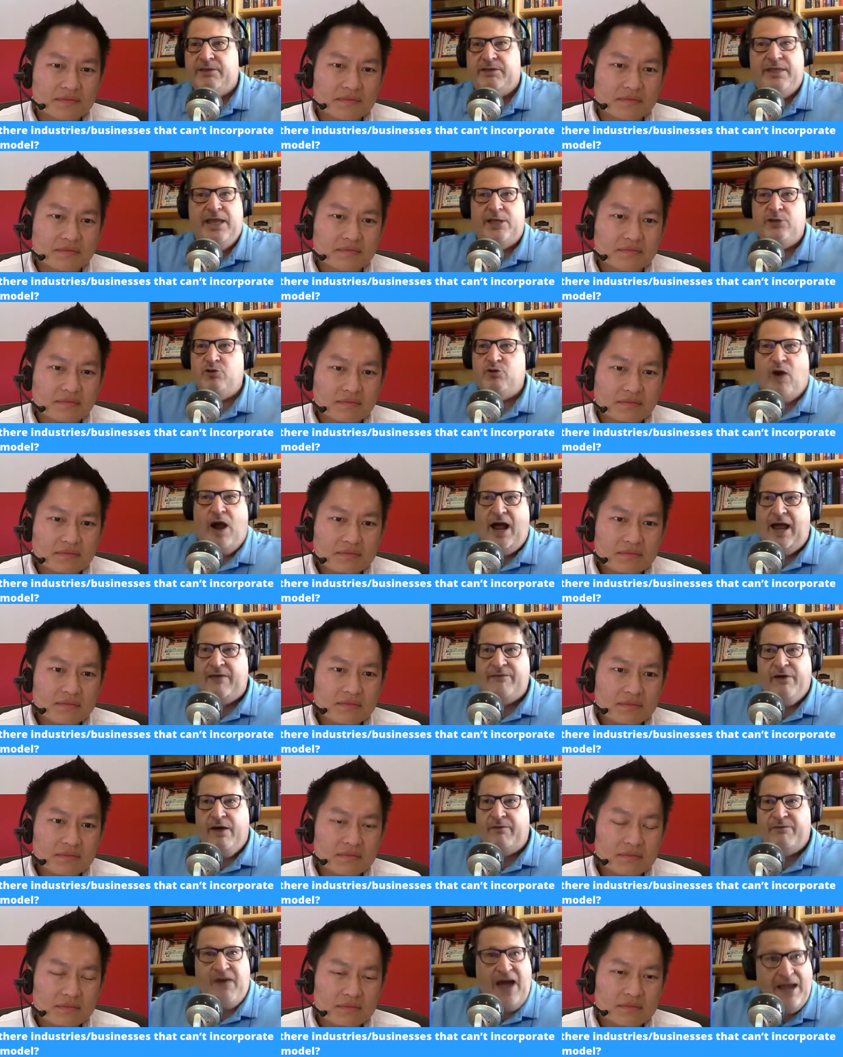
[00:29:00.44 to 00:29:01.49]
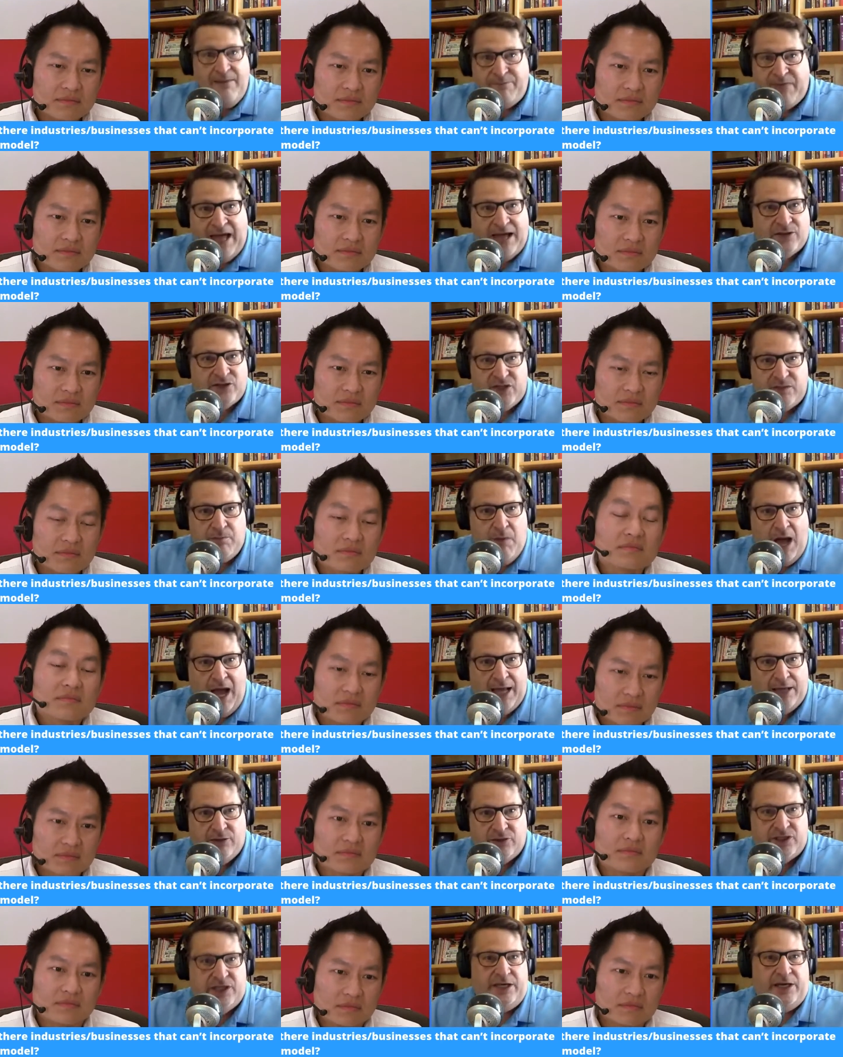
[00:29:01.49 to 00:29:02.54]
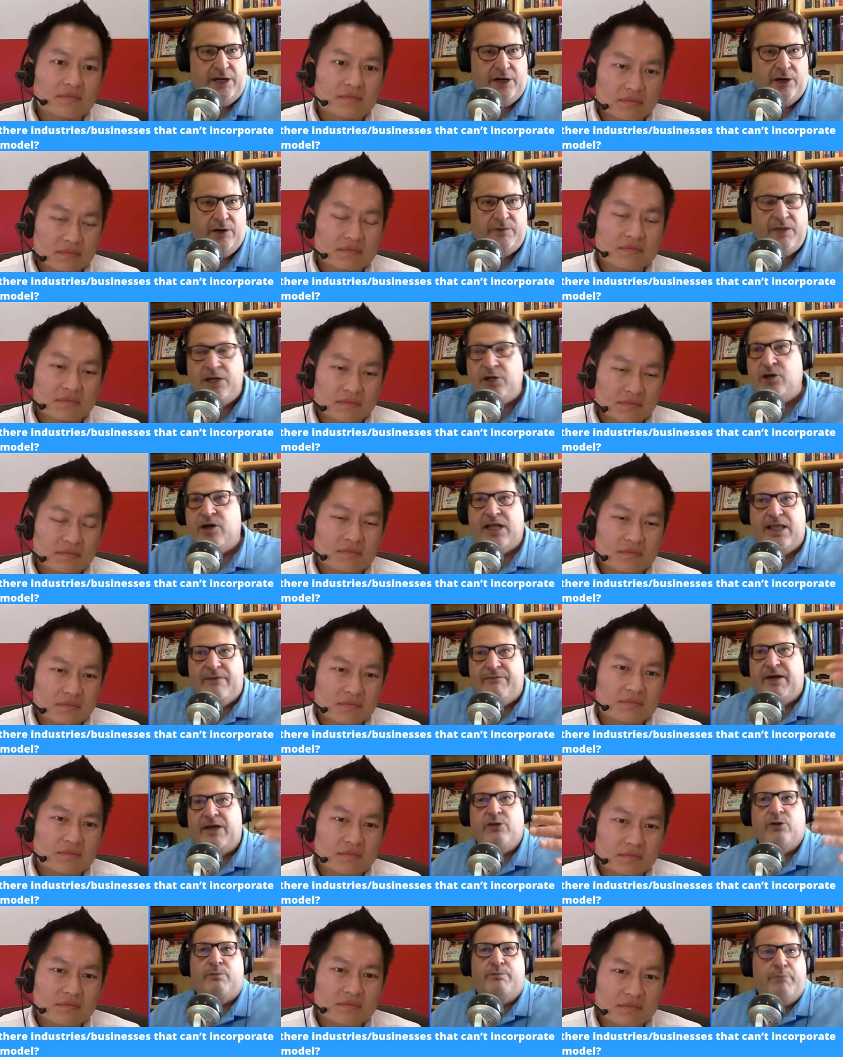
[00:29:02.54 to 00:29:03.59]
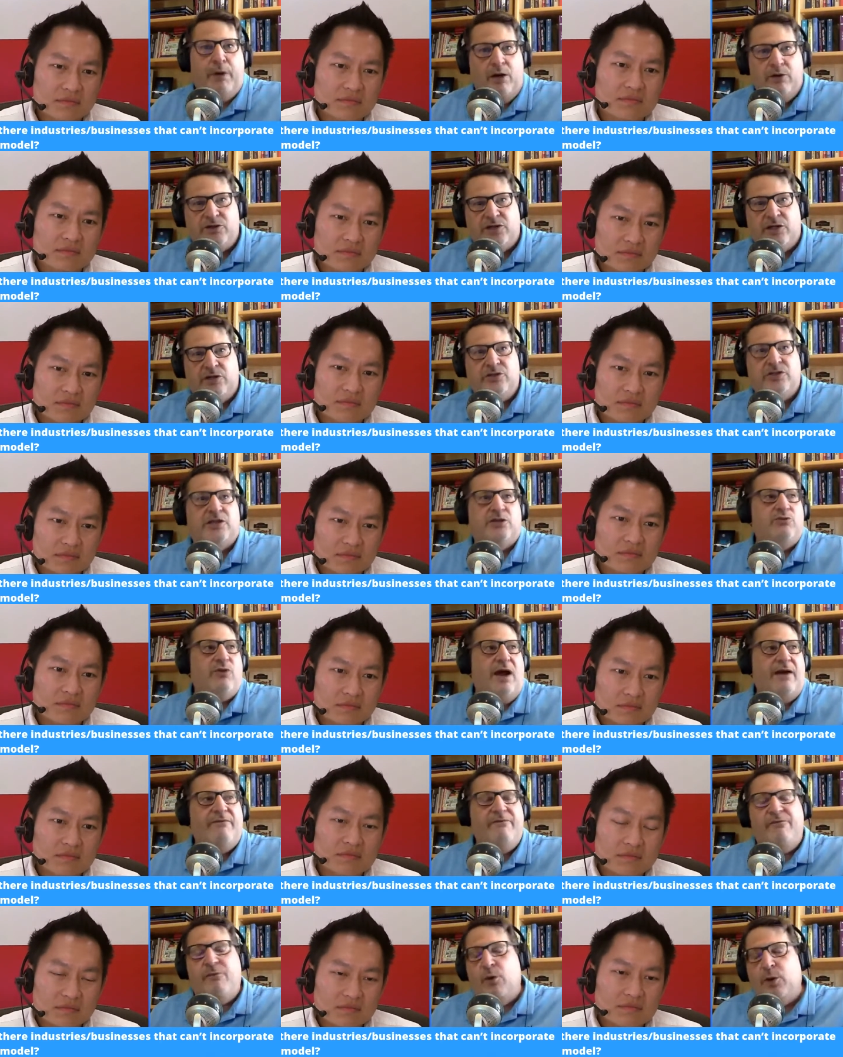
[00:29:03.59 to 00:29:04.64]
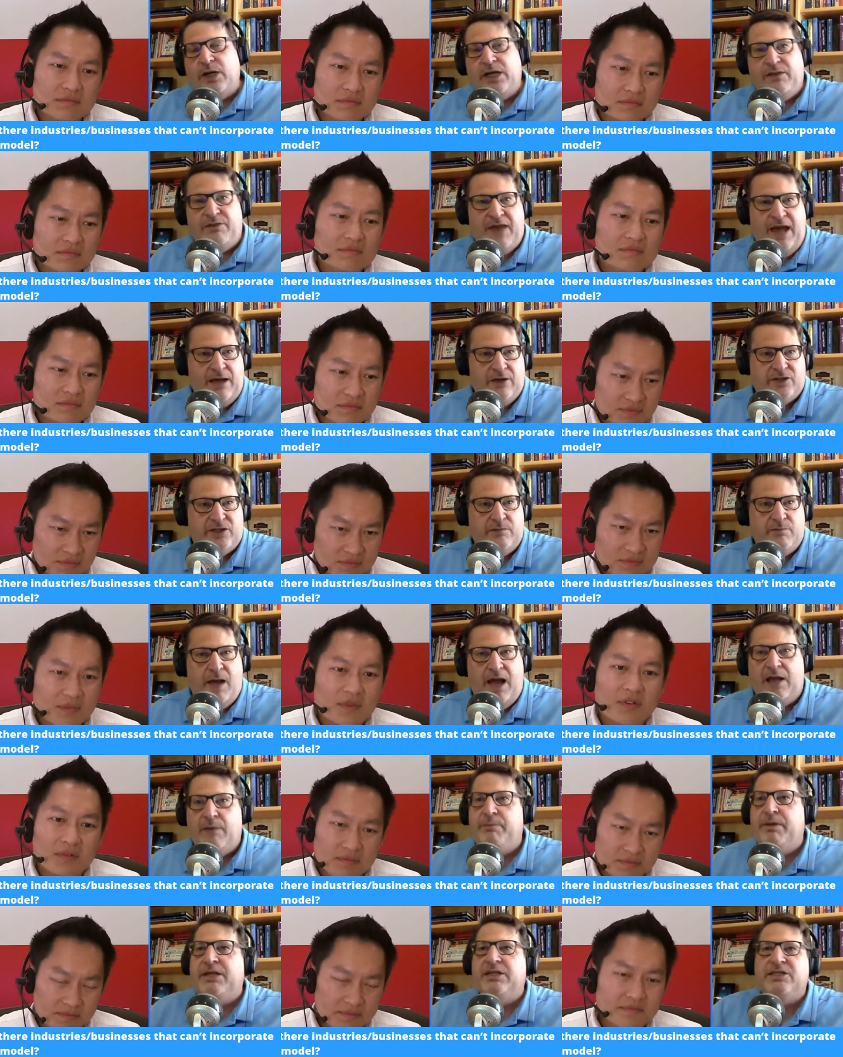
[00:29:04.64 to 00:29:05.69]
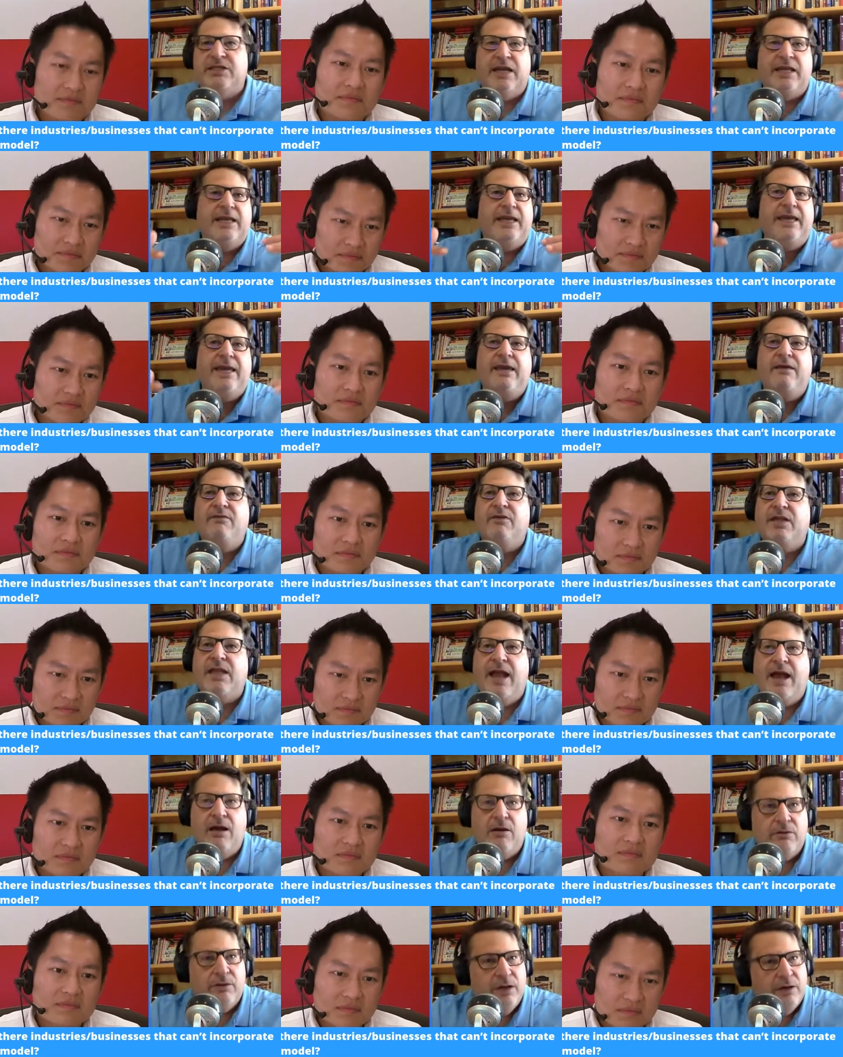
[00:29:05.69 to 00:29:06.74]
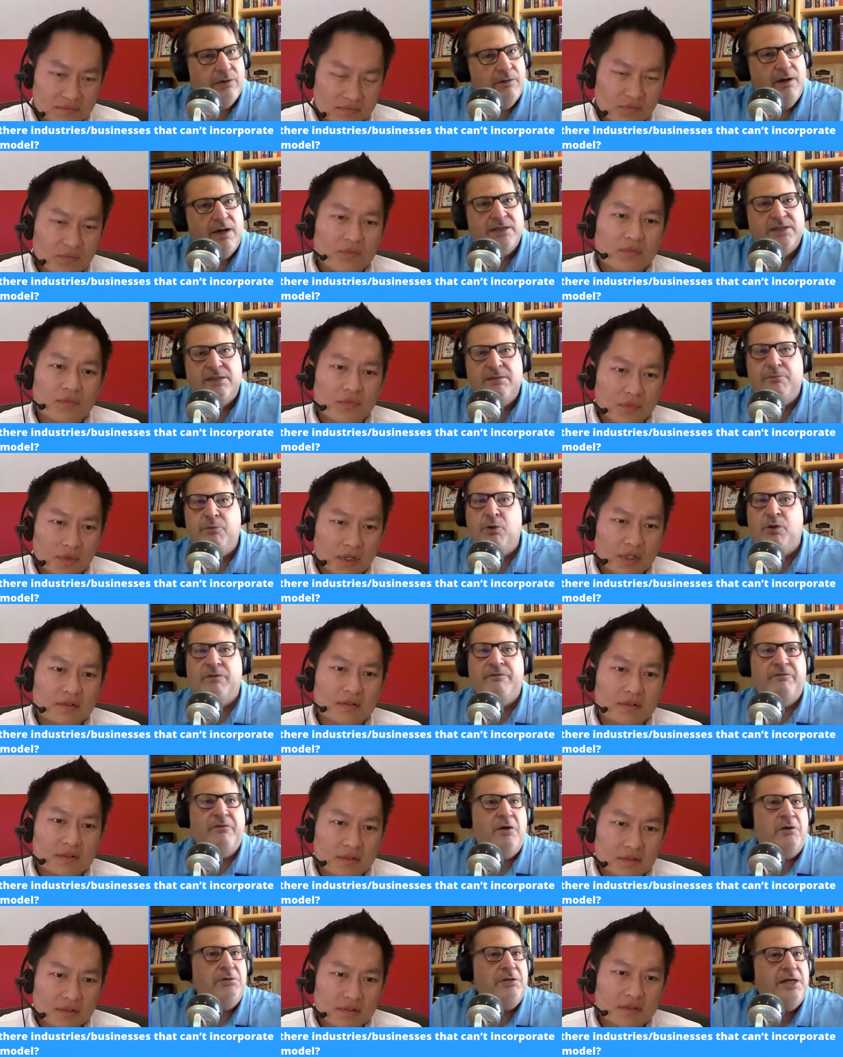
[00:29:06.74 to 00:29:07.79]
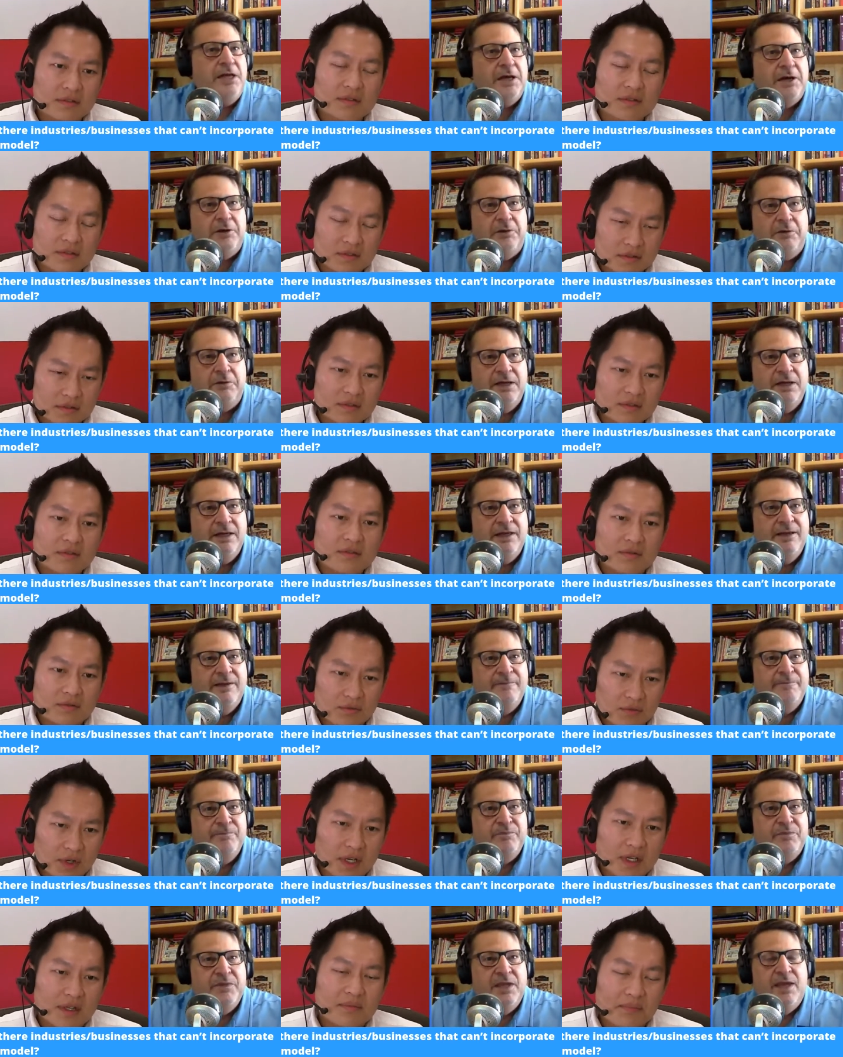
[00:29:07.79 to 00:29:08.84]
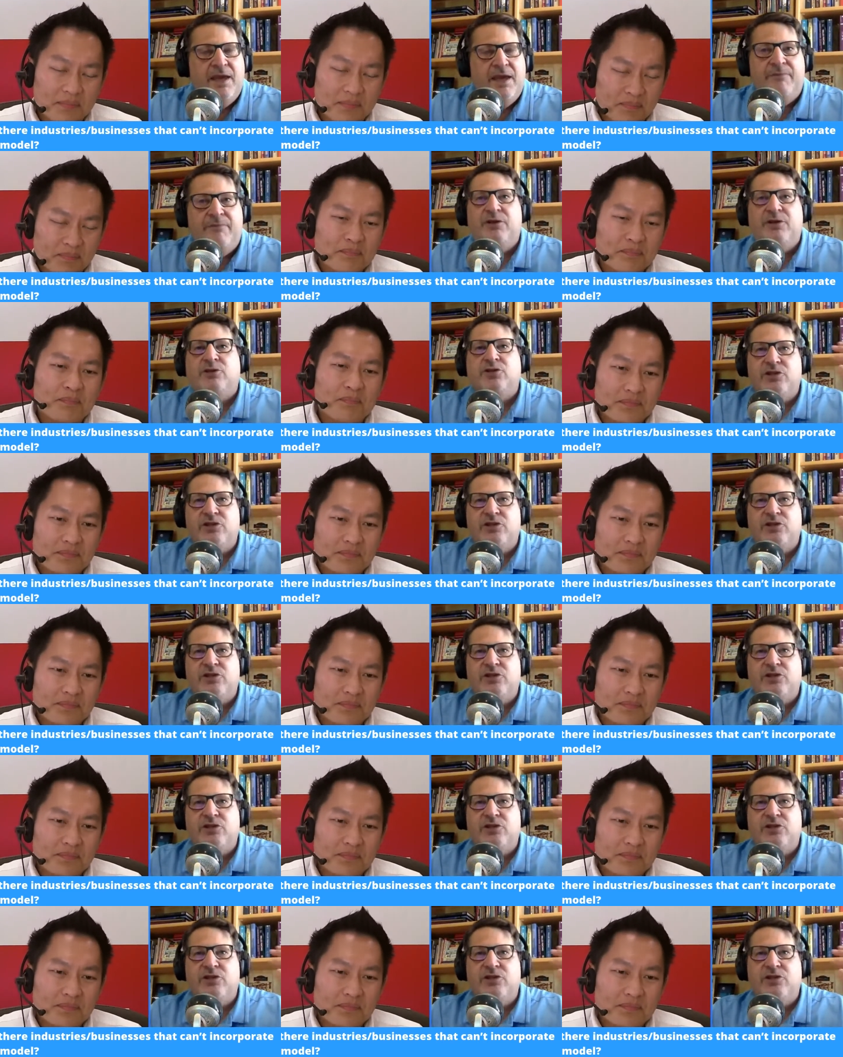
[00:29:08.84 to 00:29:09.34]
Speaker 1: that drive five thousand miles a year, and then you're going to have other bozos that drive forty thousand miles. But it's going to even out across the portfolio. Right. If they're